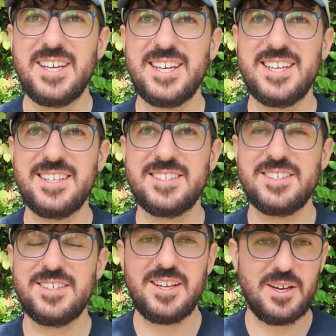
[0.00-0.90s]

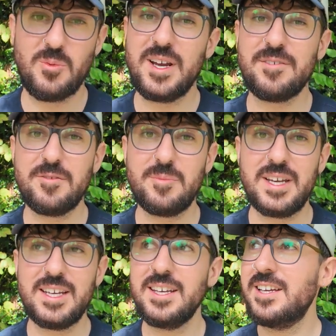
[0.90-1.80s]
is away from
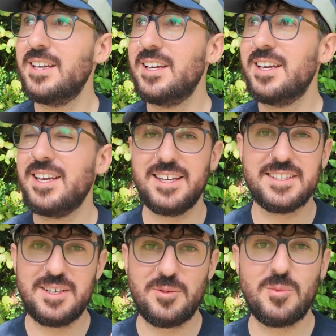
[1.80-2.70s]
me
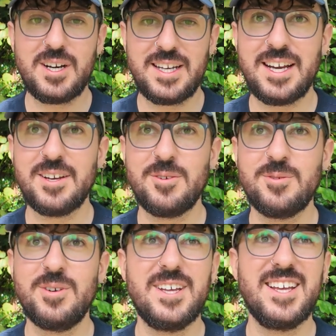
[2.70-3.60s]
It's a wide
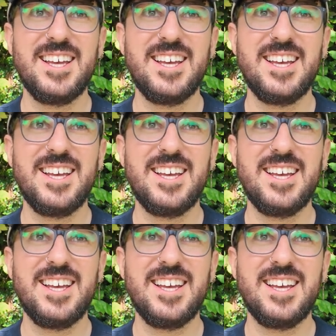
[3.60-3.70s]
angle.